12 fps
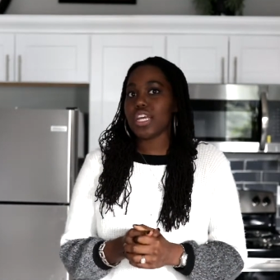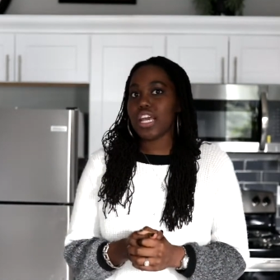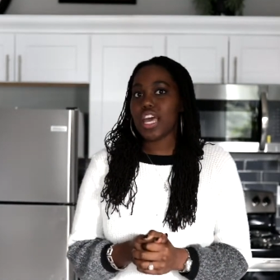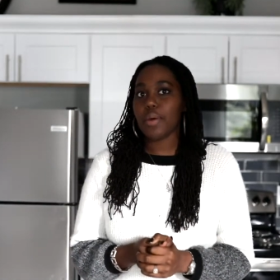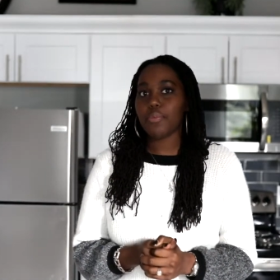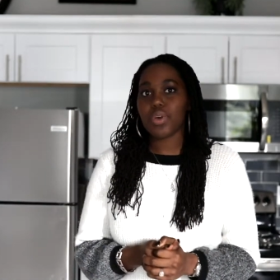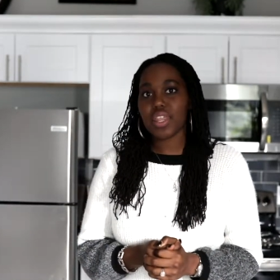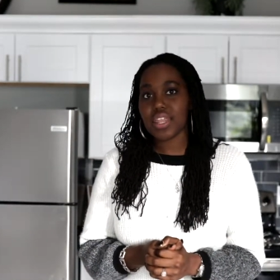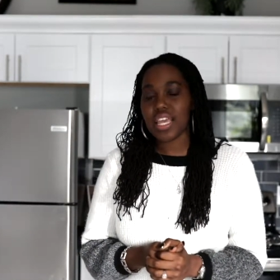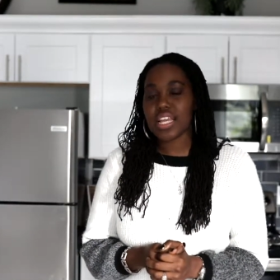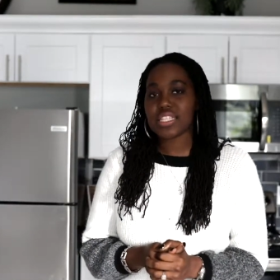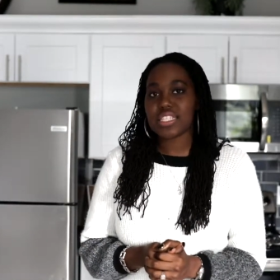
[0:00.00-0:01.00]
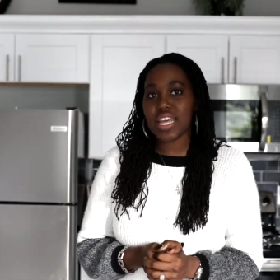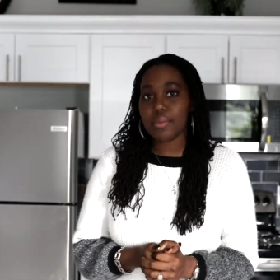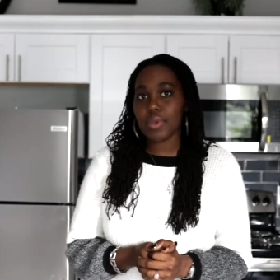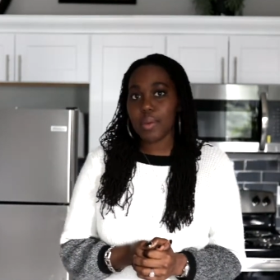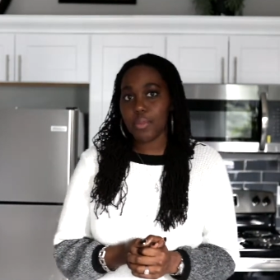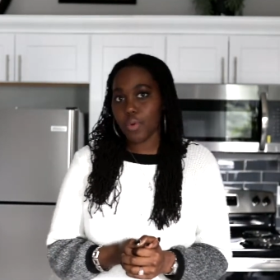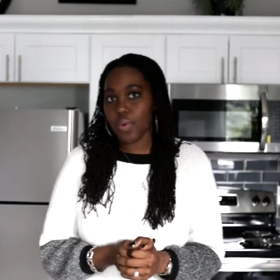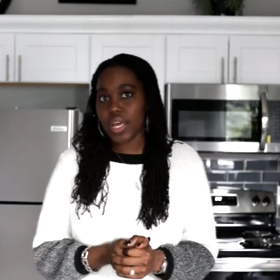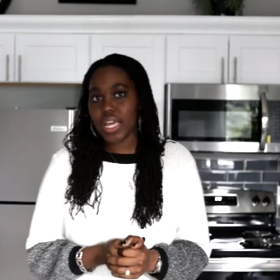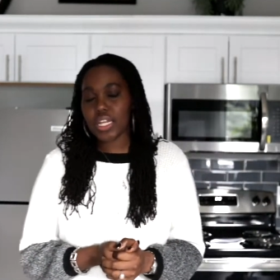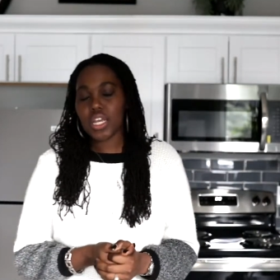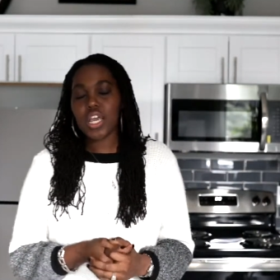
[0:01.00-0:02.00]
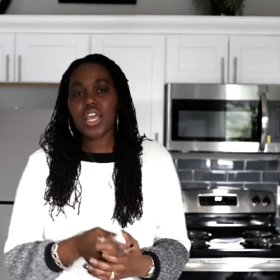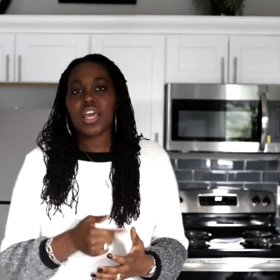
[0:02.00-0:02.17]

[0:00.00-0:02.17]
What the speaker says: link up with in step number 1?